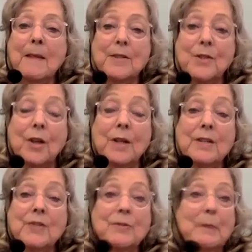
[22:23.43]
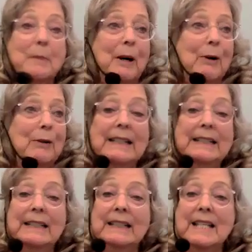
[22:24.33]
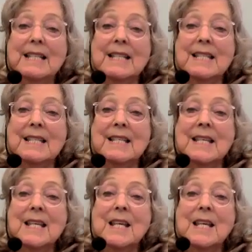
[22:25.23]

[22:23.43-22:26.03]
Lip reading: he's talking to him about lying, and he says,